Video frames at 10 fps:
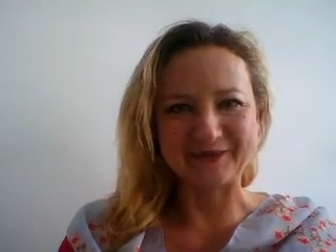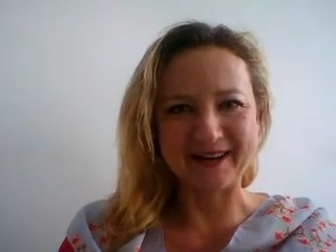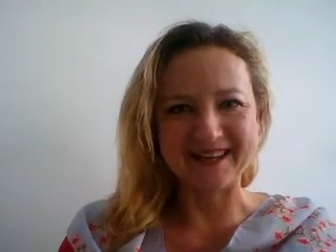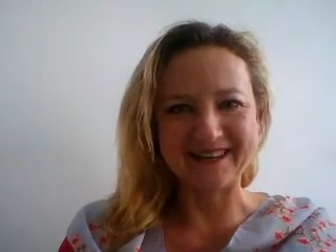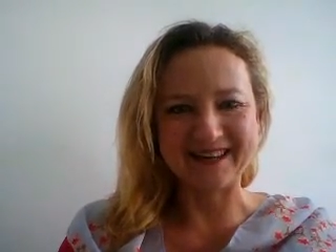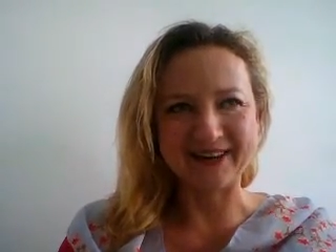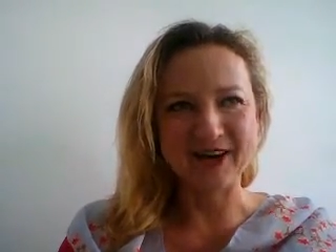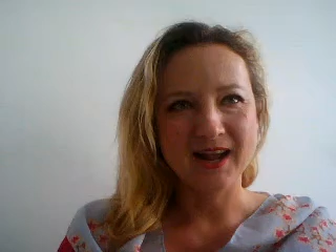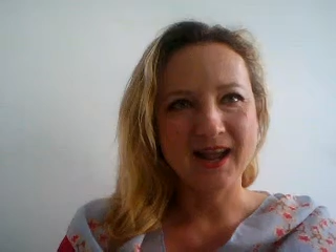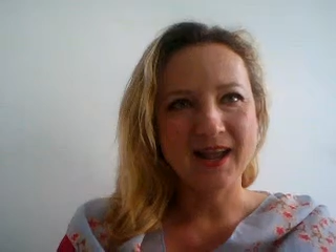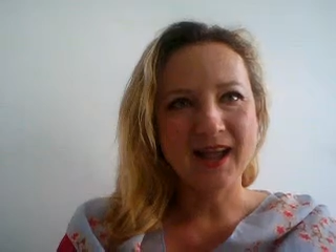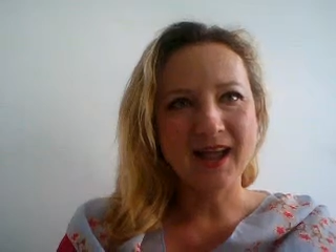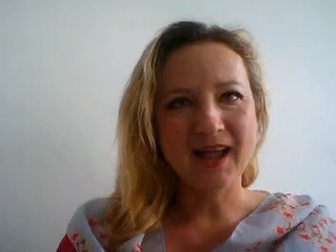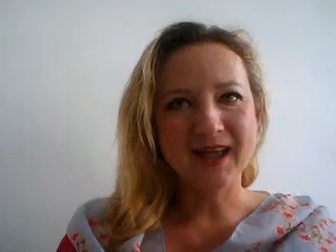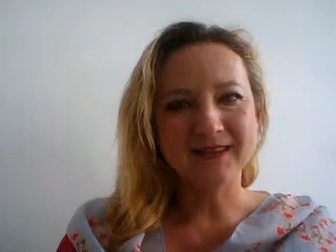right there.
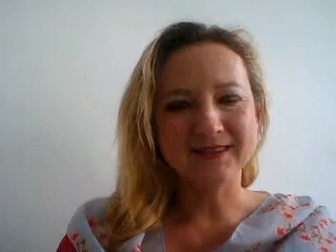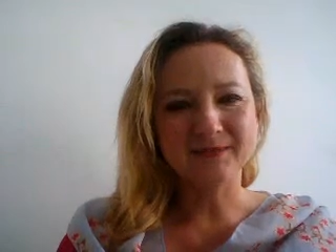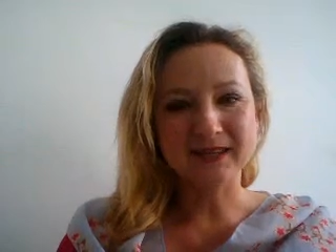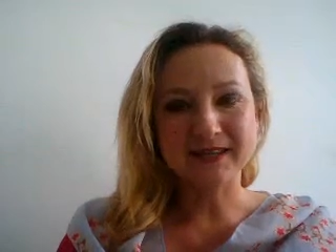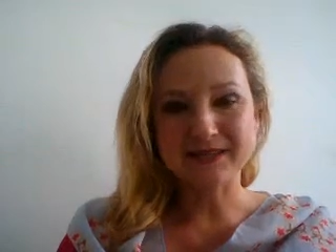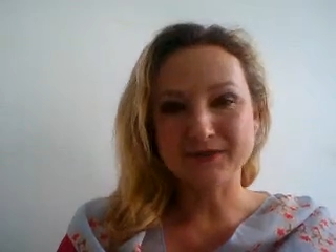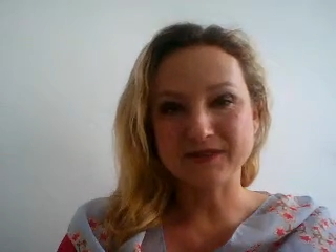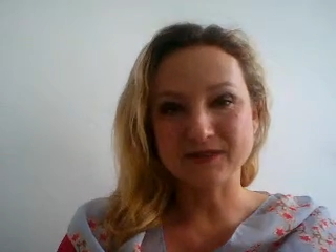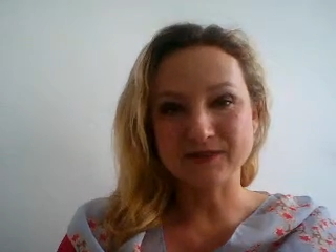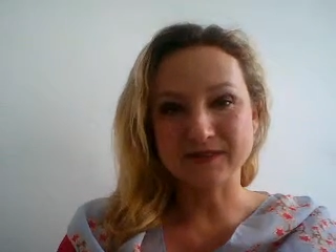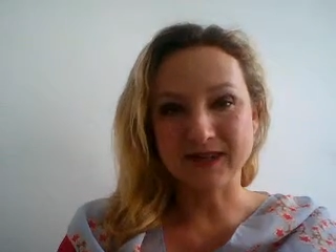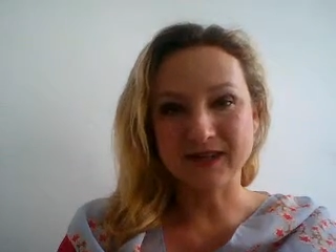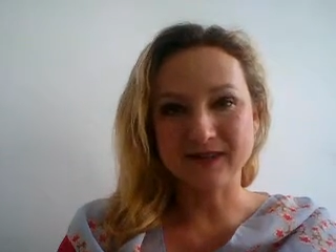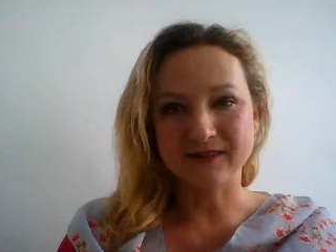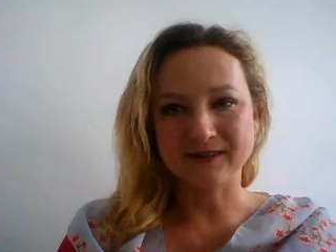And because I was so
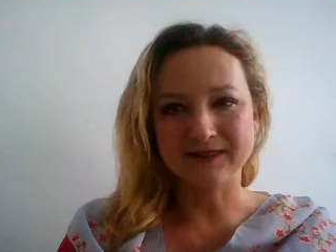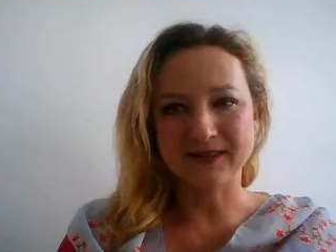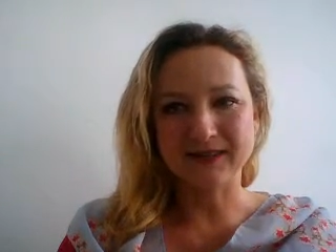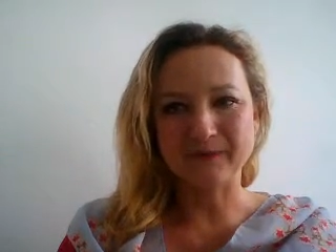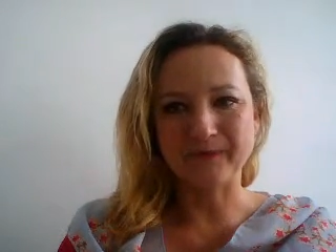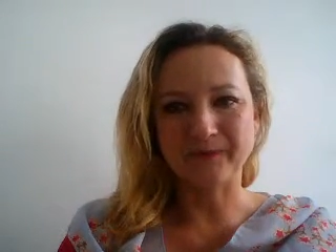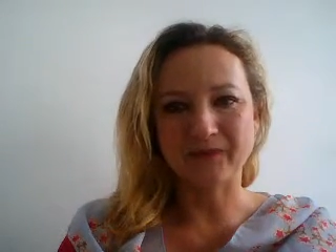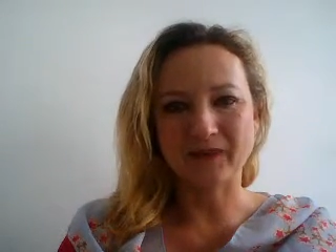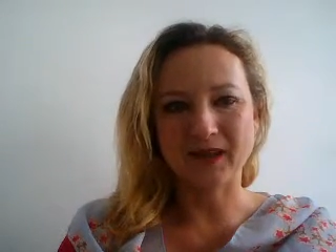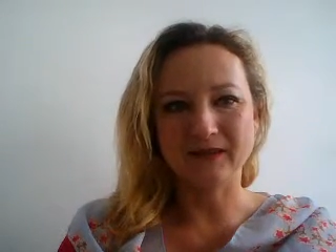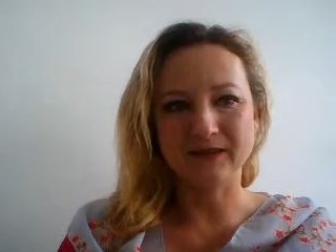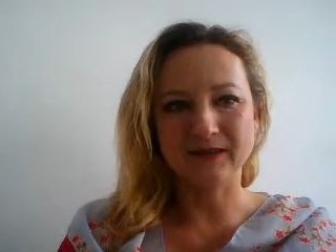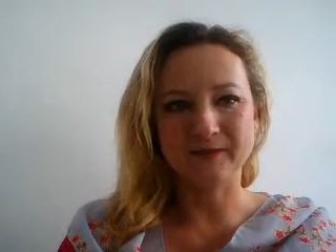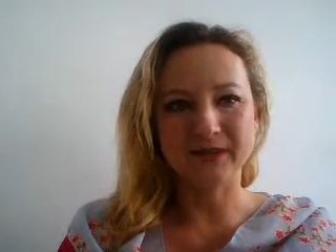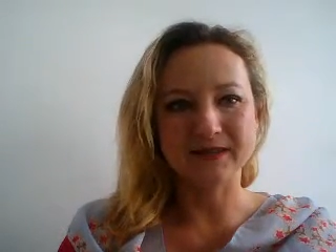tired, um, and
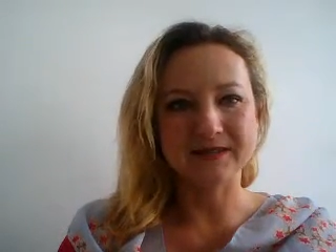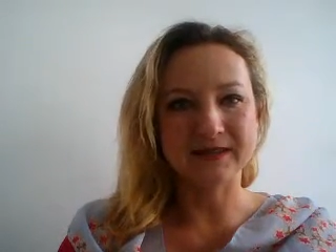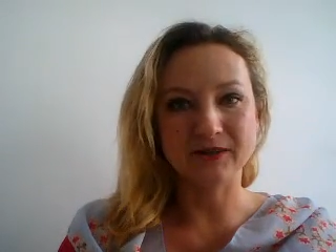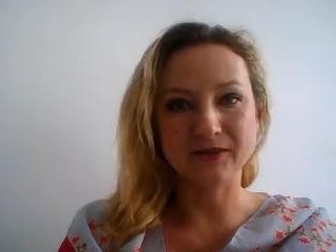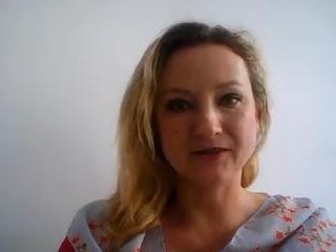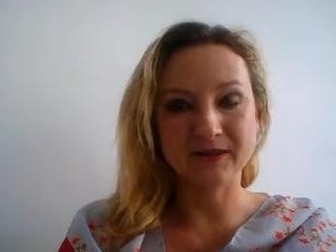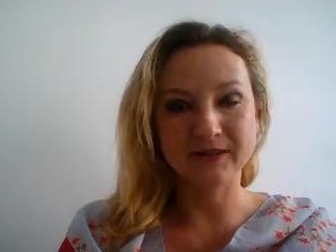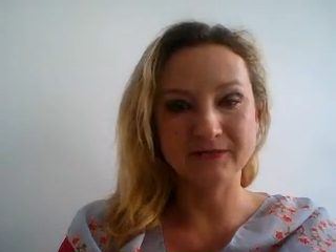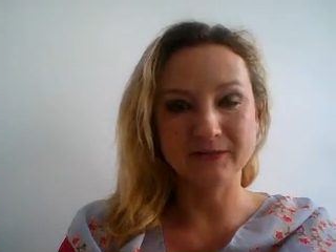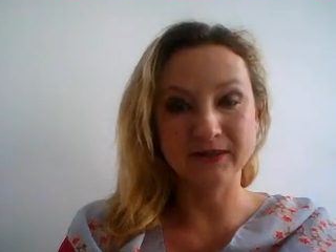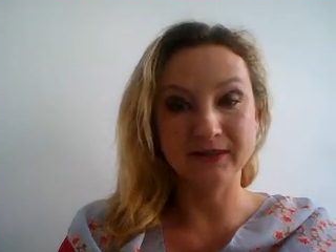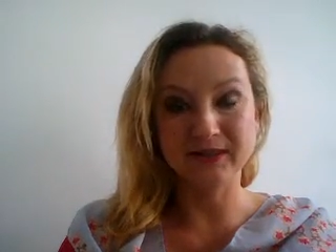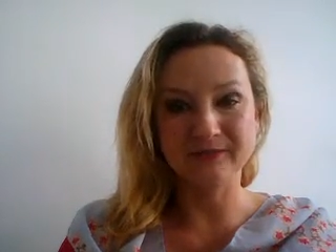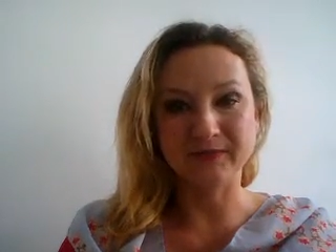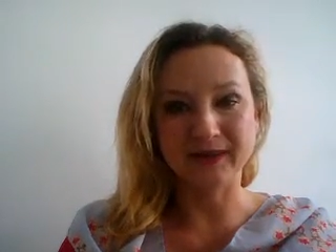uh, because I could not
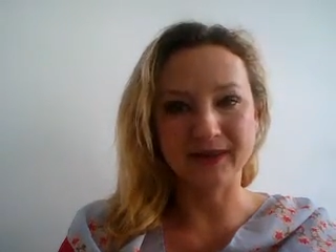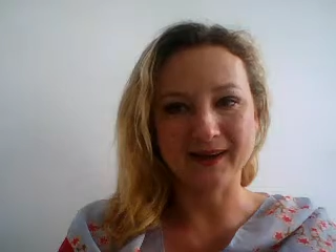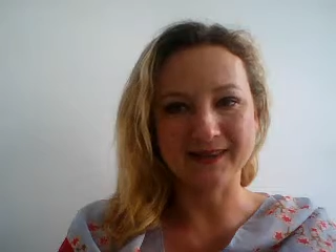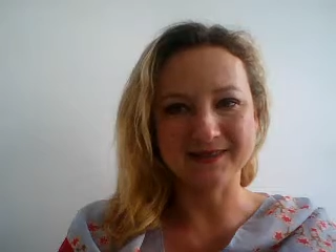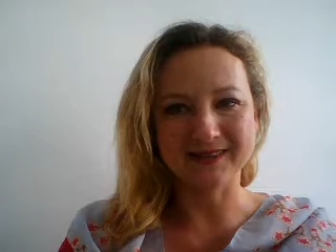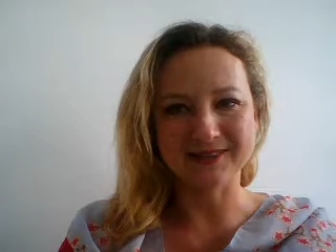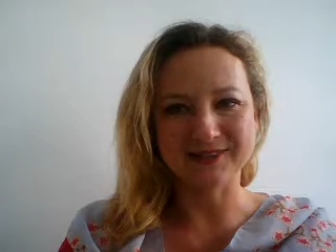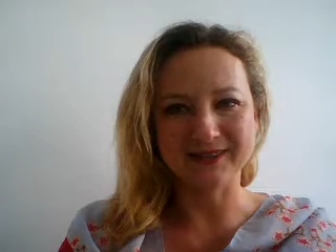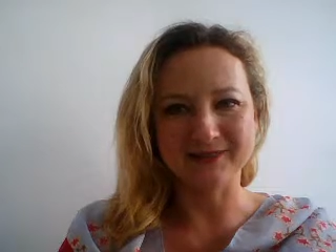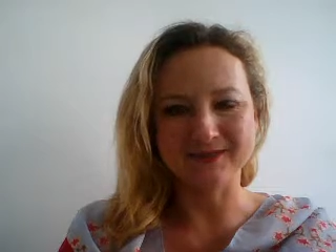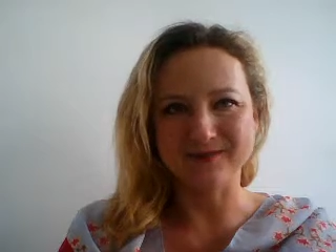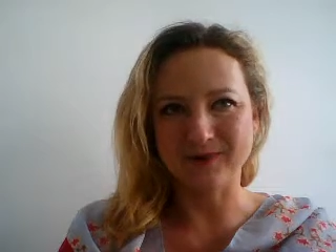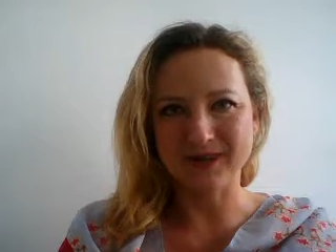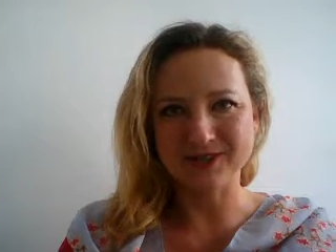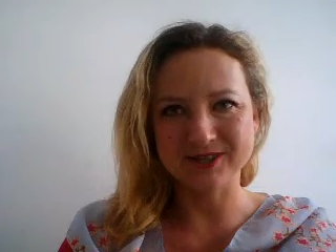believe my eyes, actually, I was
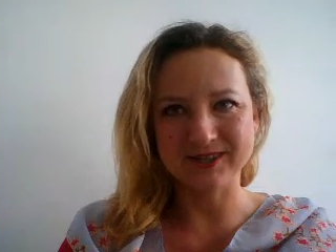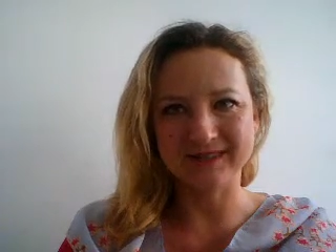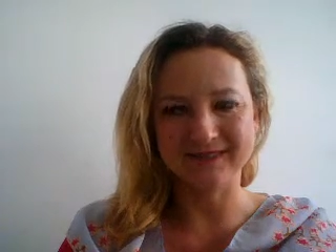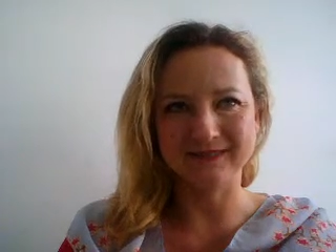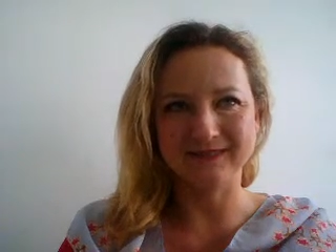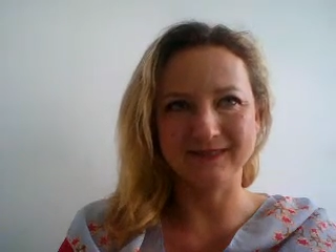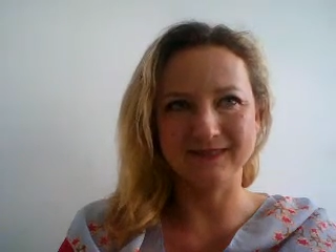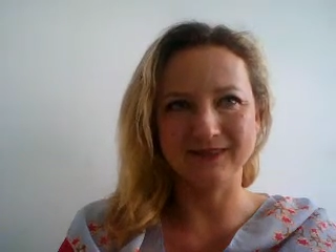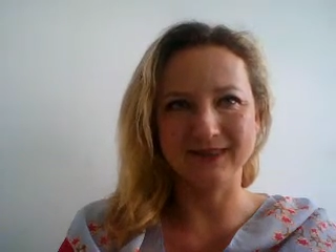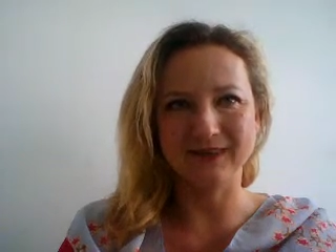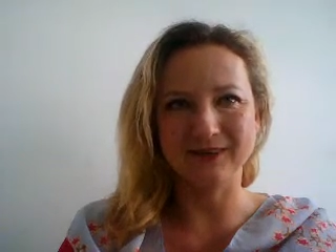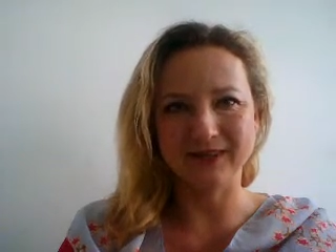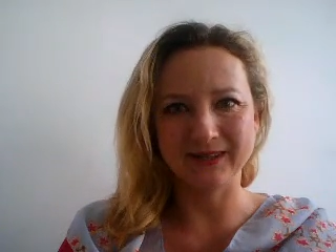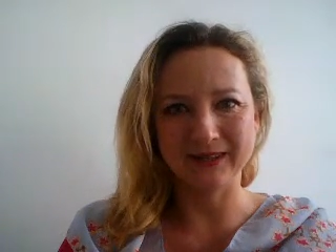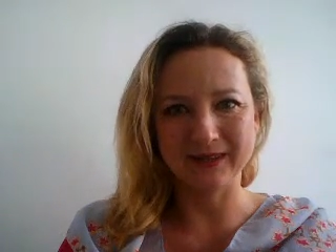watching and, and thinking,
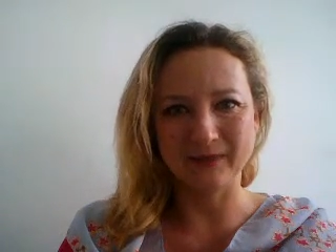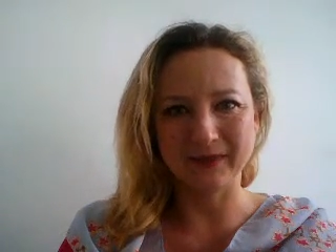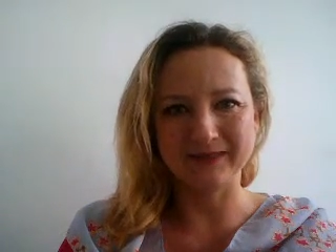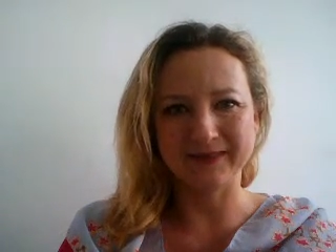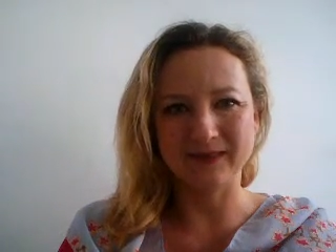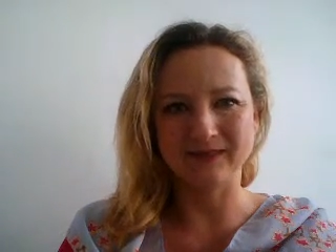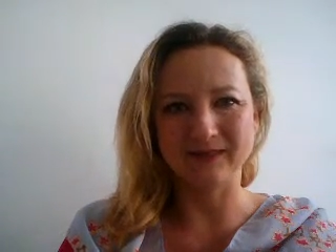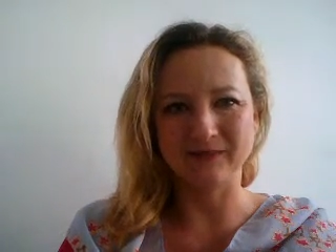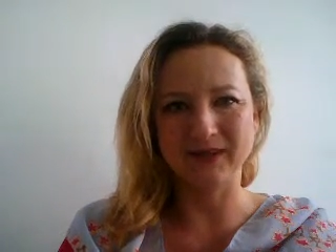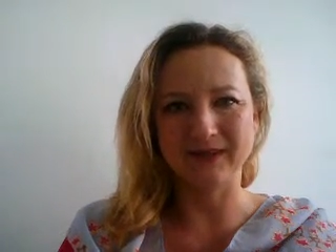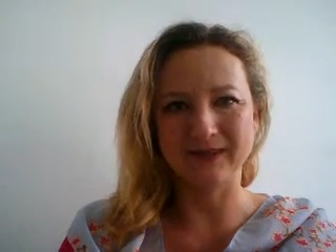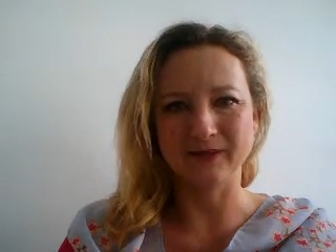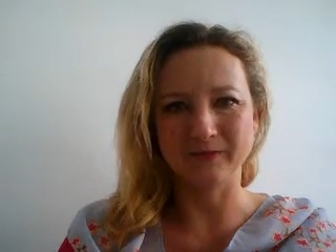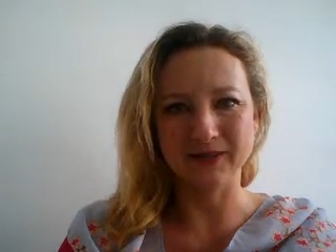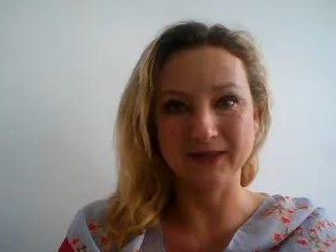okay, now bend down, pick it
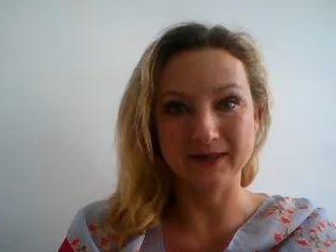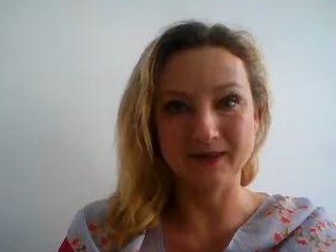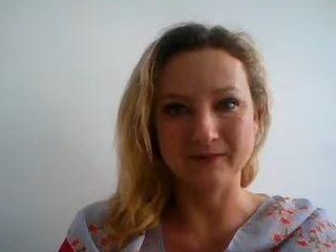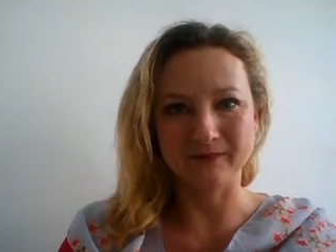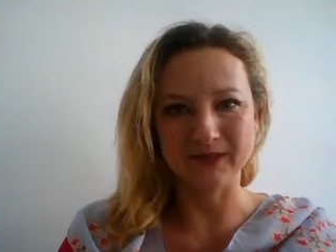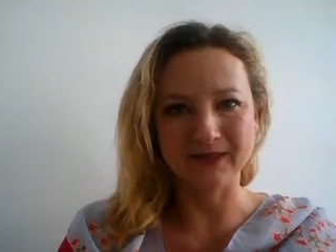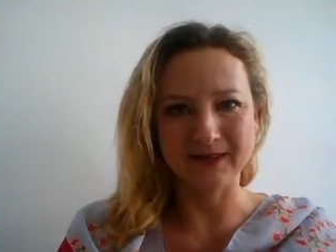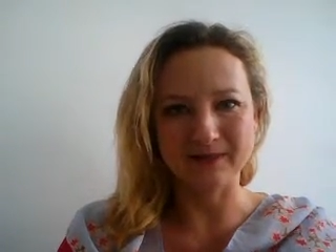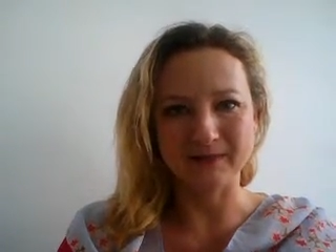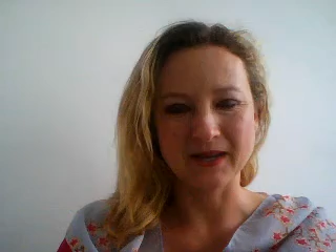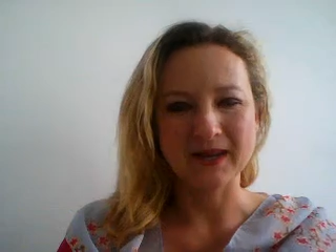up, pick it up, pick it up